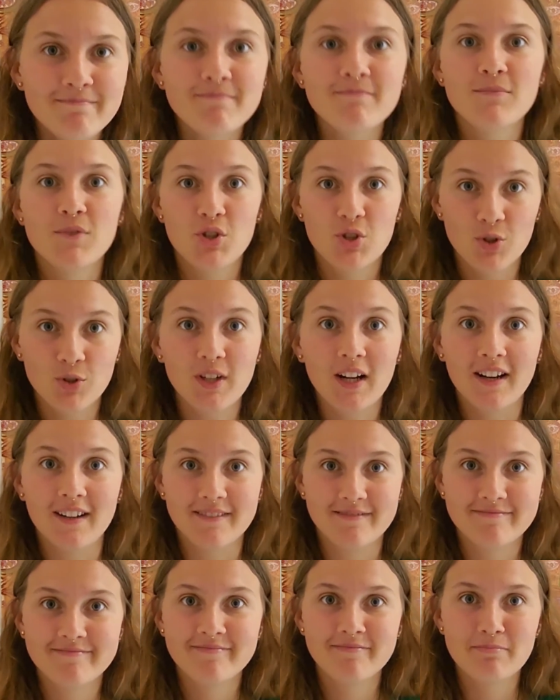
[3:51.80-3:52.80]
Sugar.
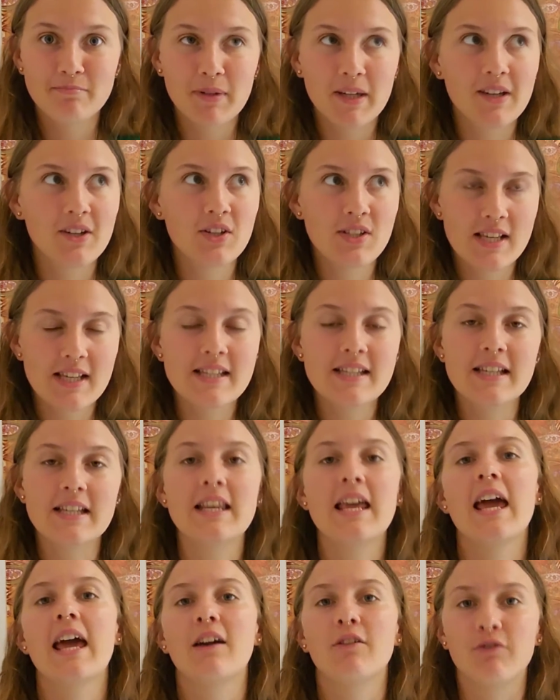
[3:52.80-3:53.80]
Because it's in
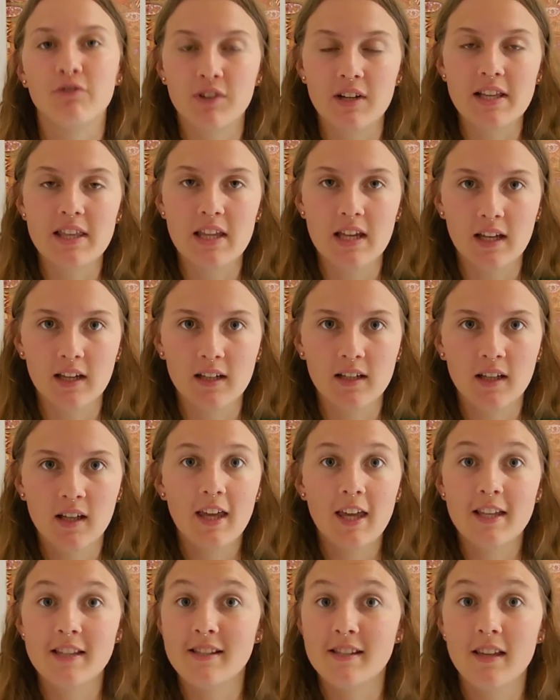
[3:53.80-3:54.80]
everything.
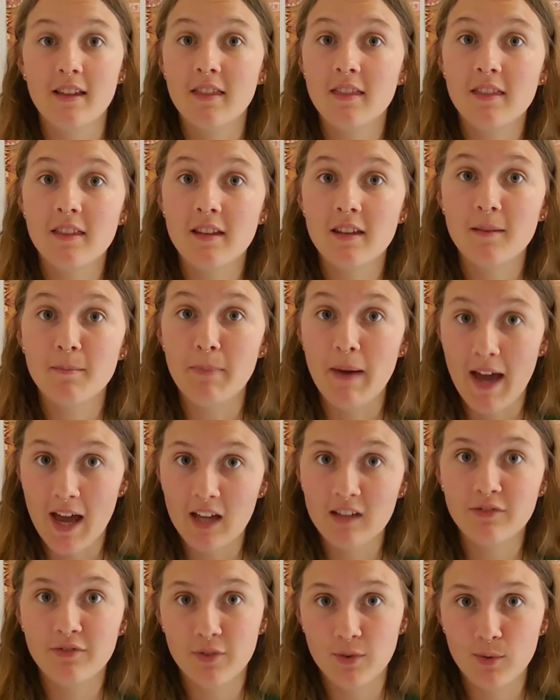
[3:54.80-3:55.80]
It's in the
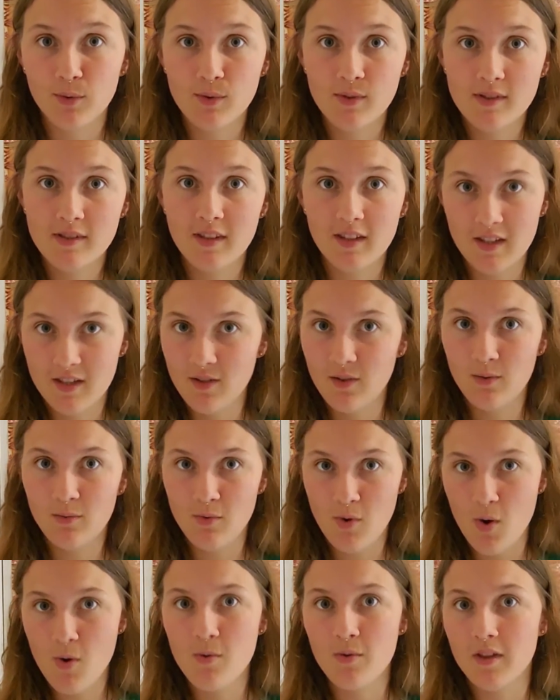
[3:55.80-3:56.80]
bad foods that you
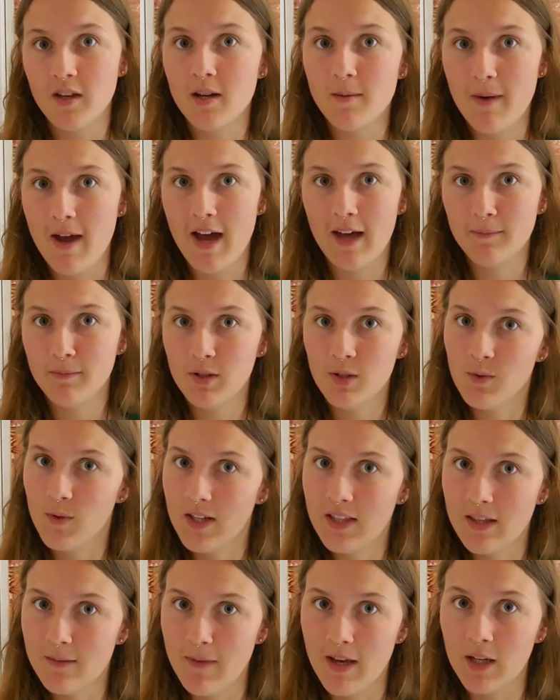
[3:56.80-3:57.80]
know that are bad, but you
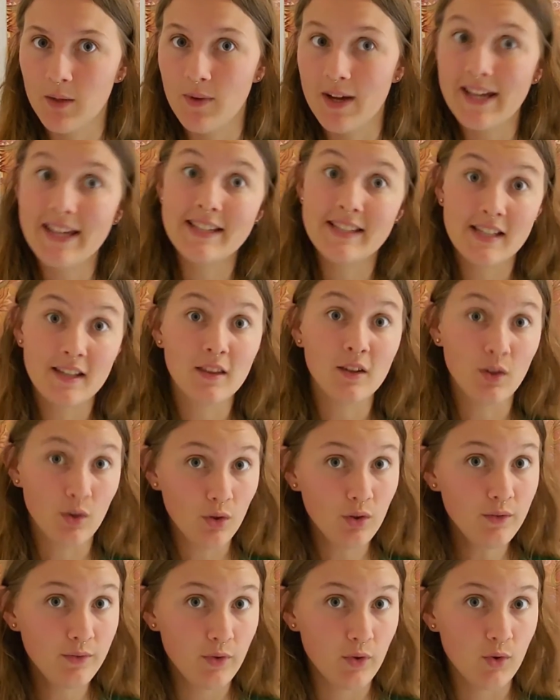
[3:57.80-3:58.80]
eat them anyway. It's in the
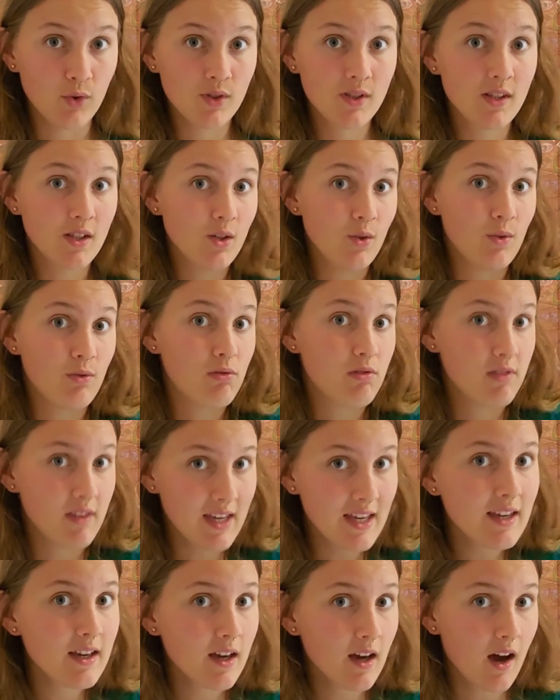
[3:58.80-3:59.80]
good foods that you
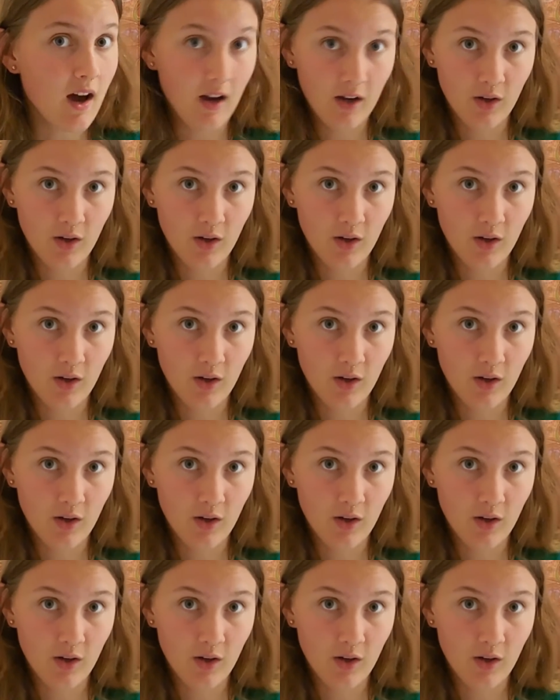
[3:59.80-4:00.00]
think are